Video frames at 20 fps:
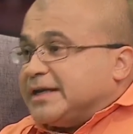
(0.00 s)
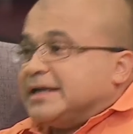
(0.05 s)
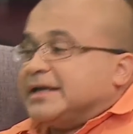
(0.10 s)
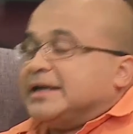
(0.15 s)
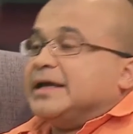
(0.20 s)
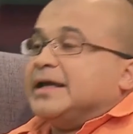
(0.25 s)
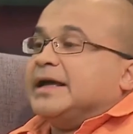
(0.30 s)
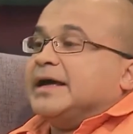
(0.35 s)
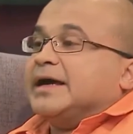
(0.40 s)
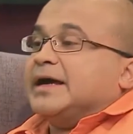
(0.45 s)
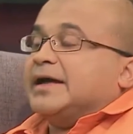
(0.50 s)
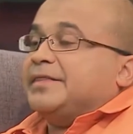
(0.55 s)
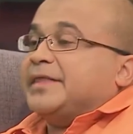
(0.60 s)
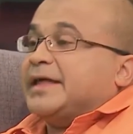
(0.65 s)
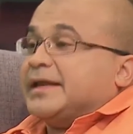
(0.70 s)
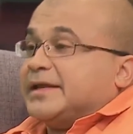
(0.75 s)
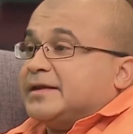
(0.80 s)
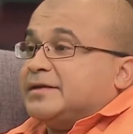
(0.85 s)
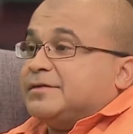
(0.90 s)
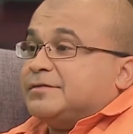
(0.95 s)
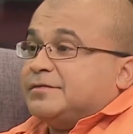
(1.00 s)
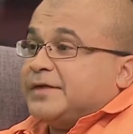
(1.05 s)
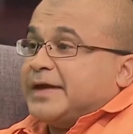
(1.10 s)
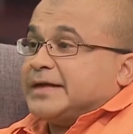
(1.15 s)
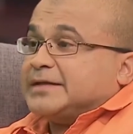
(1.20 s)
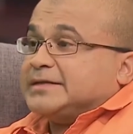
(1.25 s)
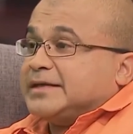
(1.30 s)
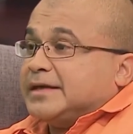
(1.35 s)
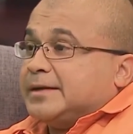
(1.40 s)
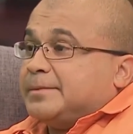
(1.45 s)
That can
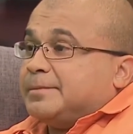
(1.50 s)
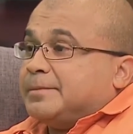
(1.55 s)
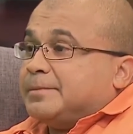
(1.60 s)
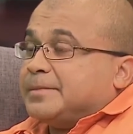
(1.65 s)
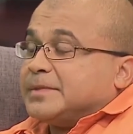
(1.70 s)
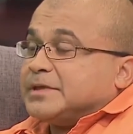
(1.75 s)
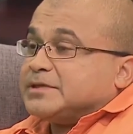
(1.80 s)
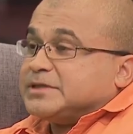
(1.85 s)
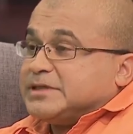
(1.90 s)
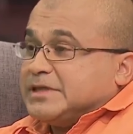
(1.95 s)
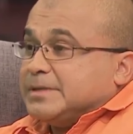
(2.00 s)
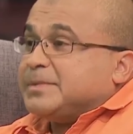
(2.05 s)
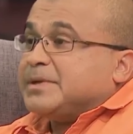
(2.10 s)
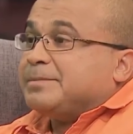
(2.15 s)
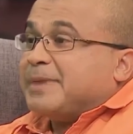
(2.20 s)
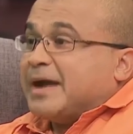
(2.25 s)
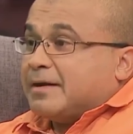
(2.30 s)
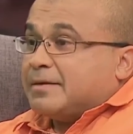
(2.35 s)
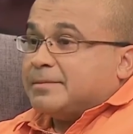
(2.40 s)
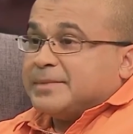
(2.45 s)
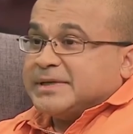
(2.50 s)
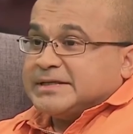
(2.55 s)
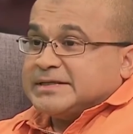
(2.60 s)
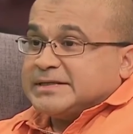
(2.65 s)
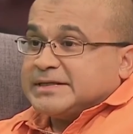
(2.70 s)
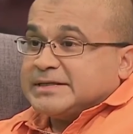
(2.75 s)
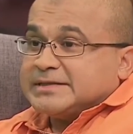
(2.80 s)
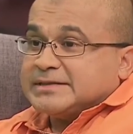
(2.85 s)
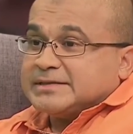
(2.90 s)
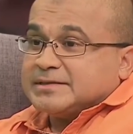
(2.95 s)
affect semen
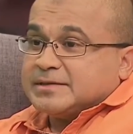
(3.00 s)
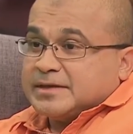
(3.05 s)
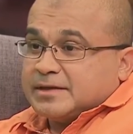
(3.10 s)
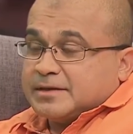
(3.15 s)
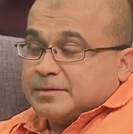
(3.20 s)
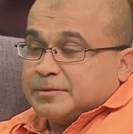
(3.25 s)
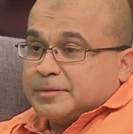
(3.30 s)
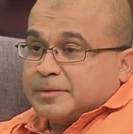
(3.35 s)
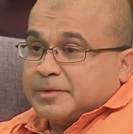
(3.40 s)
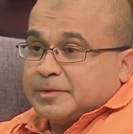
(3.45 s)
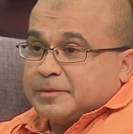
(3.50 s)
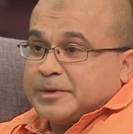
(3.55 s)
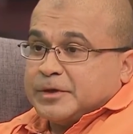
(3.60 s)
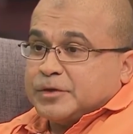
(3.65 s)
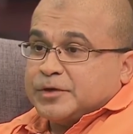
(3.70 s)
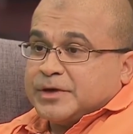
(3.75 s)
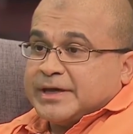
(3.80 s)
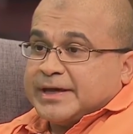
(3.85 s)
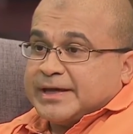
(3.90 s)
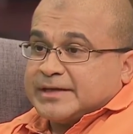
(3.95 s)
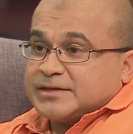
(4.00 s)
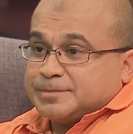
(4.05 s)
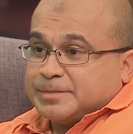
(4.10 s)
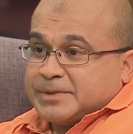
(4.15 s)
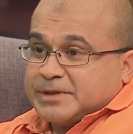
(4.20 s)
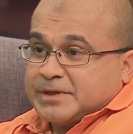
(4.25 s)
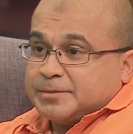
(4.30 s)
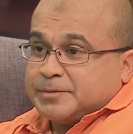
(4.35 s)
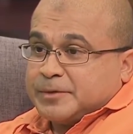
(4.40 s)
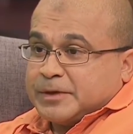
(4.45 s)
parameters. When we're looking at
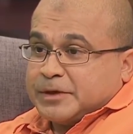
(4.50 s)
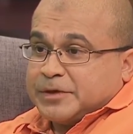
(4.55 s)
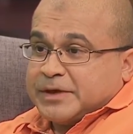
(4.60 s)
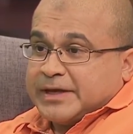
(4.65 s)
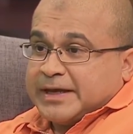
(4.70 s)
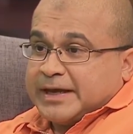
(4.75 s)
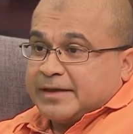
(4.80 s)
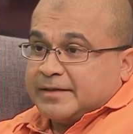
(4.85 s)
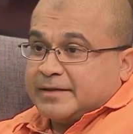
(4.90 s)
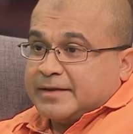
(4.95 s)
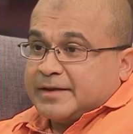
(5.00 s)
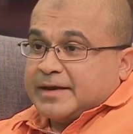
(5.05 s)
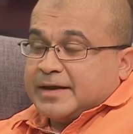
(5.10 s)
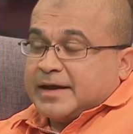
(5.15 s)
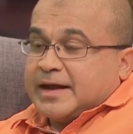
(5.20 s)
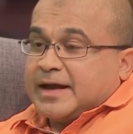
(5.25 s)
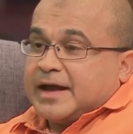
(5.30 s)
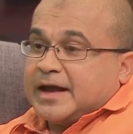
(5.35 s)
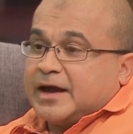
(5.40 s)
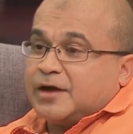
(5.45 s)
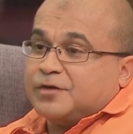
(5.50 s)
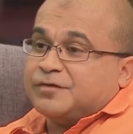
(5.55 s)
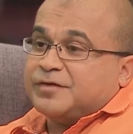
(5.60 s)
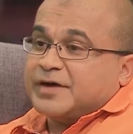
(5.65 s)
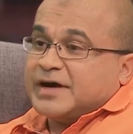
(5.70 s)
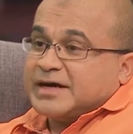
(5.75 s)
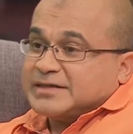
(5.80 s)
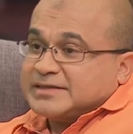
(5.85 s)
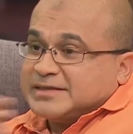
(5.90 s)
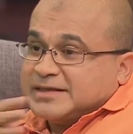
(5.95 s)
sperm, we're looking at how
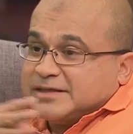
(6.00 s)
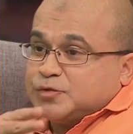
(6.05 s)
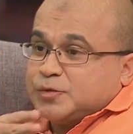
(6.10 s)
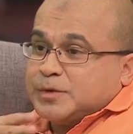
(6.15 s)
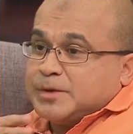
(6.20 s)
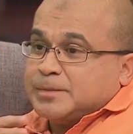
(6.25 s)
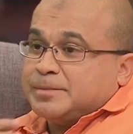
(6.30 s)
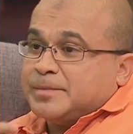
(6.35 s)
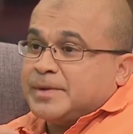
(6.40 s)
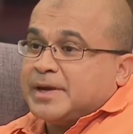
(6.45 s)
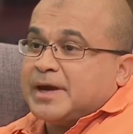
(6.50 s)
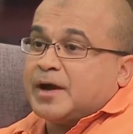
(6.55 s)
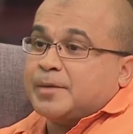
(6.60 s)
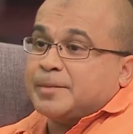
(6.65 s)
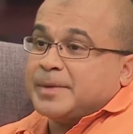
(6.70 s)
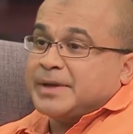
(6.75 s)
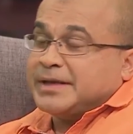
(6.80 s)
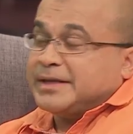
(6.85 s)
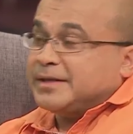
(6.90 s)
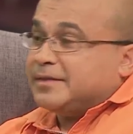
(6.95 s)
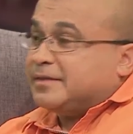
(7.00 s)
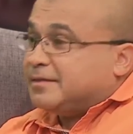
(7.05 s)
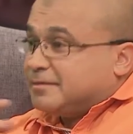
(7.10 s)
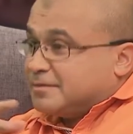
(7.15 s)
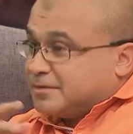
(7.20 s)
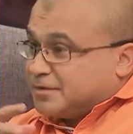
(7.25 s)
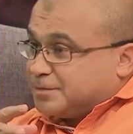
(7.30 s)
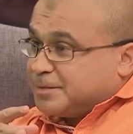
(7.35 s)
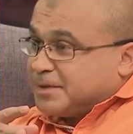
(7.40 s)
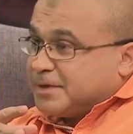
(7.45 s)
fast they swim, how many
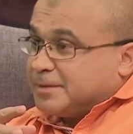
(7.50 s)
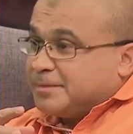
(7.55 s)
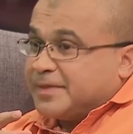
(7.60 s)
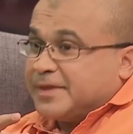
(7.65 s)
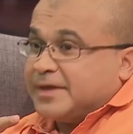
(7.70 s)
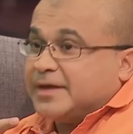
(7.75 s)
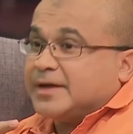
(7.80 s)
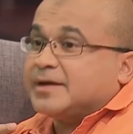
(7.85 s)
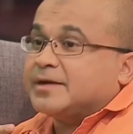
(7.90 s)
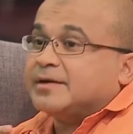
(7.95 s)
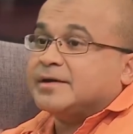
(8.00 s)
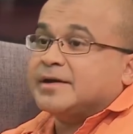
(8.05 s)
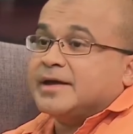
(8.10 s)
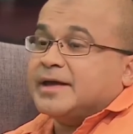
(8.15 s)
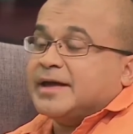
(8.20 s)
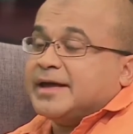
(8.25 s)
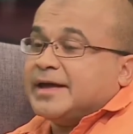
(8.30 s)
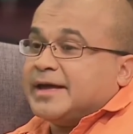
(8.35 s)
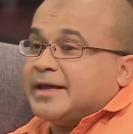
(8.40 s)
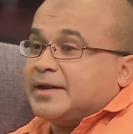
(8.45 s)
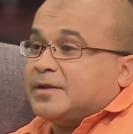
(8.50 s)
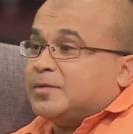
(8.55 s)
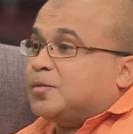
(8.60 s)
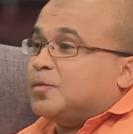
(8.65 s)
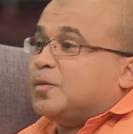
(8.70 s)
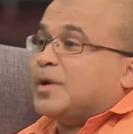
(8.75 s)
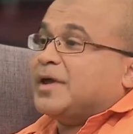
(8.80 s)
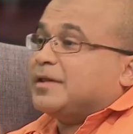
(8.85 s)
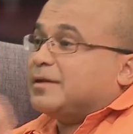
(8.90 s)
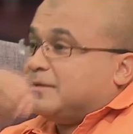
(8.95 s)
sperm there are,
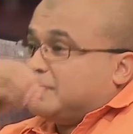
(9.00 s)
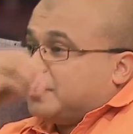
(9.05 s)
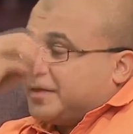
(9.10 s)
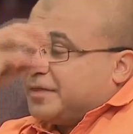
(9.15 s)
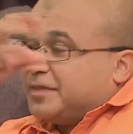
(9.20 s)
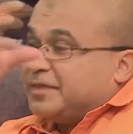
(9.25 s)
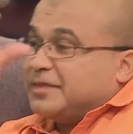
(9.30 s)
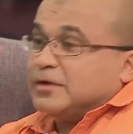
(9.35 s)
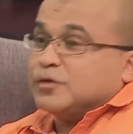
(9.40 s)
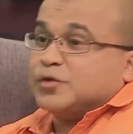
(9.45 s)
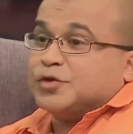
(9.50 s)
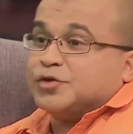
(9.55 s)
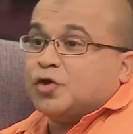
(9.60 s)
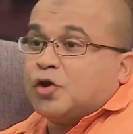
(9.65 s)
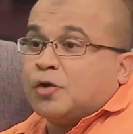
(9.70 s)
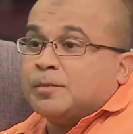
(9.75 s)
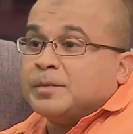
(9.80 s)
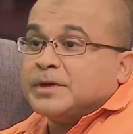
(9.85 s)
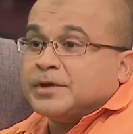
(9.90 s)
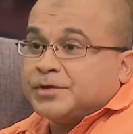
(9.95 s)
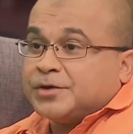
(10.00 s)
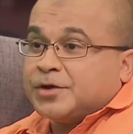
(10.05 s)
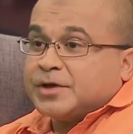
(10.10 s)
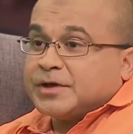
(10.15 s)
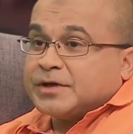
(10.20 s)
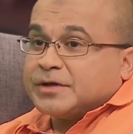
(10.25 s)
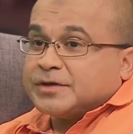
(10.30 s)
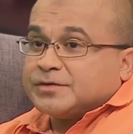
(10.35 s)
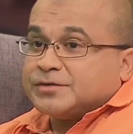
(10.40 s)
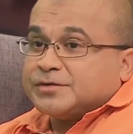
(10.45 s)
and whether they look normal or
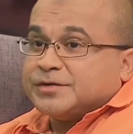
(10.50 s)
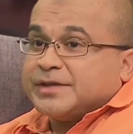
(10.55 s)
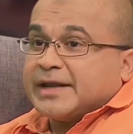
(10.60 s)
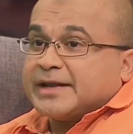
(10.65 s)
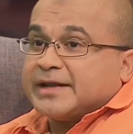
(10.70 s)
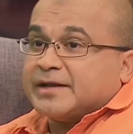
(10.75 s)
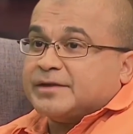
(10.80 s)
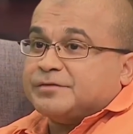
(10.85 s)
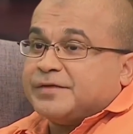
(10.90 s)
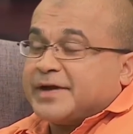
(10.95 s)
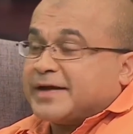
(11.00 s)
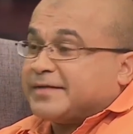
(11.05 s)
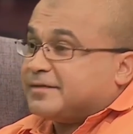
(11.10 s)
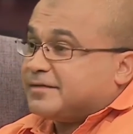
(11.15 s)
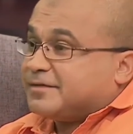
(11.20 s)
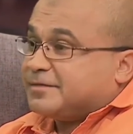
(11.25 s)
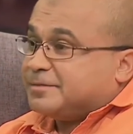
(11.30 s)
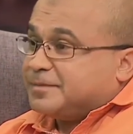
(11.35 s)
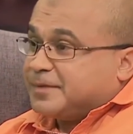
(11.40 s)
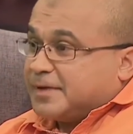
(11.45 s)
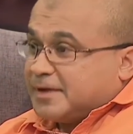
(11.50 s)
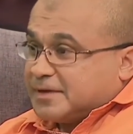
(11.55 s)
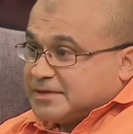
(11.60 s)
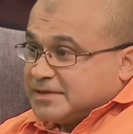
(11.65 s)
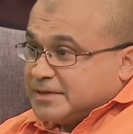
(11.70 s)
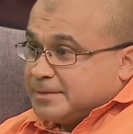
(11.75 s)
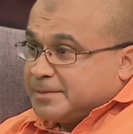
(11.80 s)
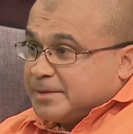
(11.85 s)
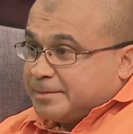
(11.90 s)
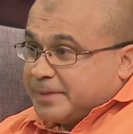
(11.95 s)
not. So that can affect the
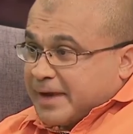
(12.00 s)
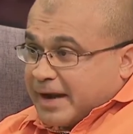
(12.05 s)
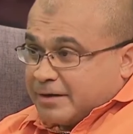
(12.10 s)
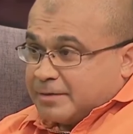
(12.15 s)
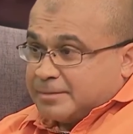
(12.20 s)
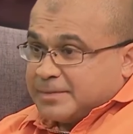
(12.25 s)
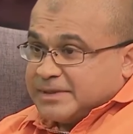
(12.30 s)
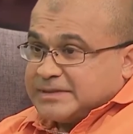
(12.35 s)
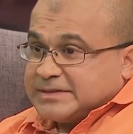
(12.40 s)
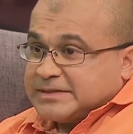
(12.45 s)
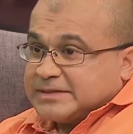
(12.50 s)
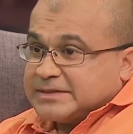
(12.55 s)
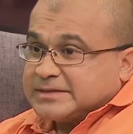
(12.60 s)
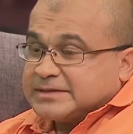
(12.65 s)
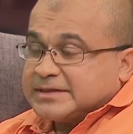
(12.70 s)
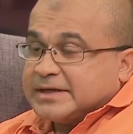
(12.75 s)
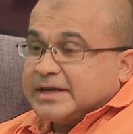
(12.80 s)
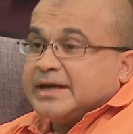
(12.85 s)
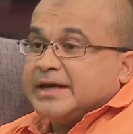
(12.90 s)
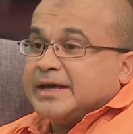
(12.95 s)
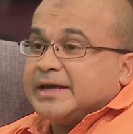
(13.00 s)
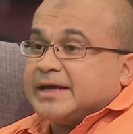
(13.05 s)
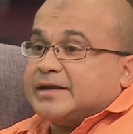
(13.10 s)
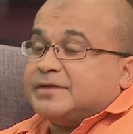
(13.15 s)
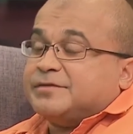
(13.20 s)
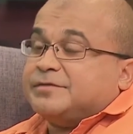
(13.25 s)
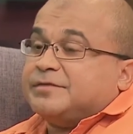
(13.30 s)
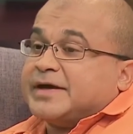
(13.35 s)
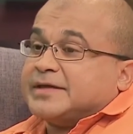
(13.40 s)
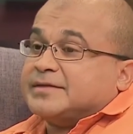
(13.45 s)
semen parameters. It
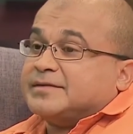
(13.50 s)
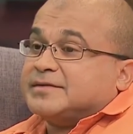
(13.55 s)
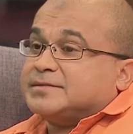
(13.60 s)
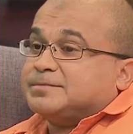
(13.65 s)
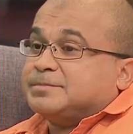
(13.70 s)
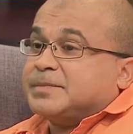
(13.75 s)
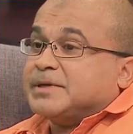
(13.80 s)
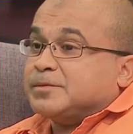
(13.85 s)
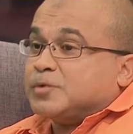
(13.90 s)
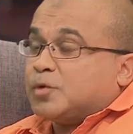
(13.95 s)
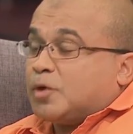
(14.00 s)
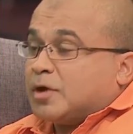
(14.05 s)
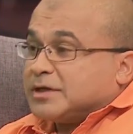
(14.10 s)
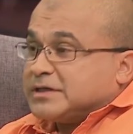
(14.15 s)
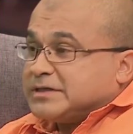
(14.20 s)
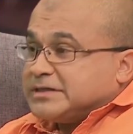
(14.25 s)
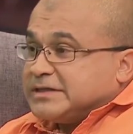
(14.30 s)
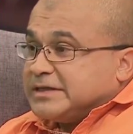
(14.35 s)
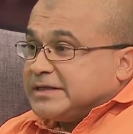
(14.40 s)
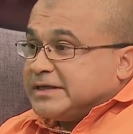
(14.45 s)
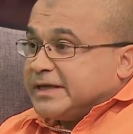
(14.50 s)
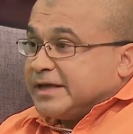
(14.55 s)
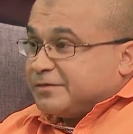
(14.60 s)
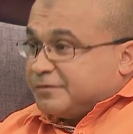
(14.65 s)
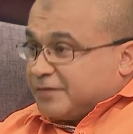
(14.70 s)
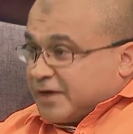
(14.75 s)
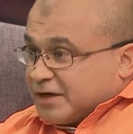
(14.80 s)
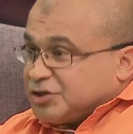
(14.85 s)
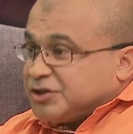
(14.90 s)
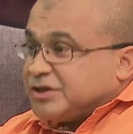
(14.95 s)
can affect the sperm quality and
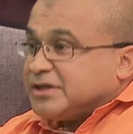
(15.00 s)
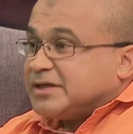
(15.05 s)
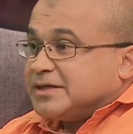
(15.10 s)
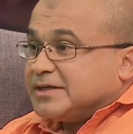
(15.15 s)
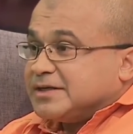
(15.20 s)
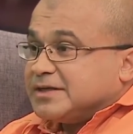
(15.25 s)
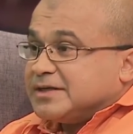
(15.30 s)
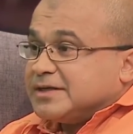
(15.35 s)
function.